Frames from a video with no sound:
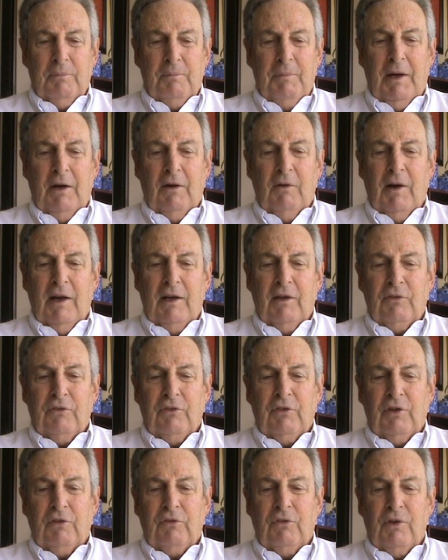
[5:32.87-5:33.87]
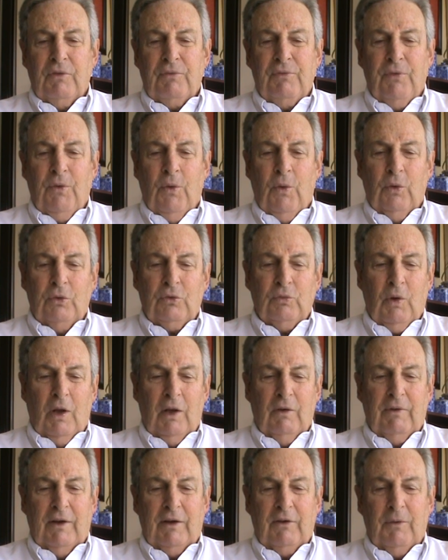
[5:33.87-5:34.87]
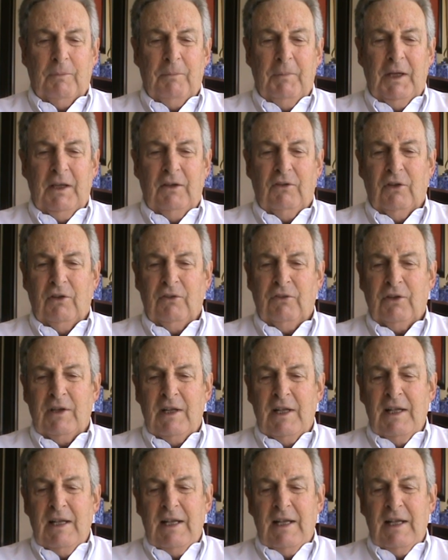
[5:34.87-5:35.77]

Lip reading: Merry at 64, 1200 meters,